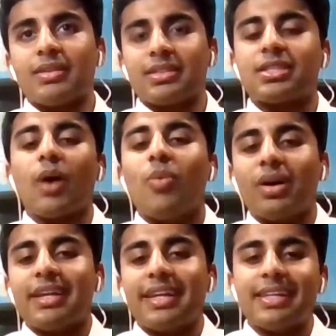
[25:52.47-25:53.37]

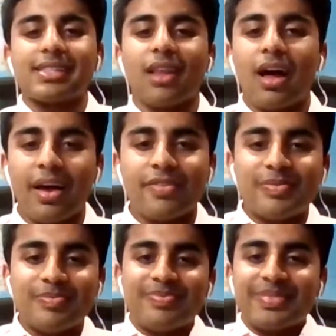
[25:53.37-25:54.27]
someone in his life,
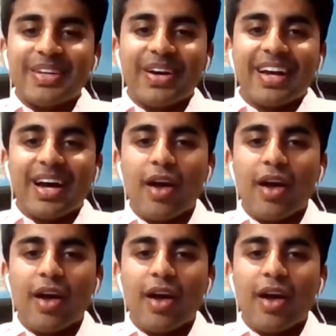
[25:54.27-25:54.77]
you know,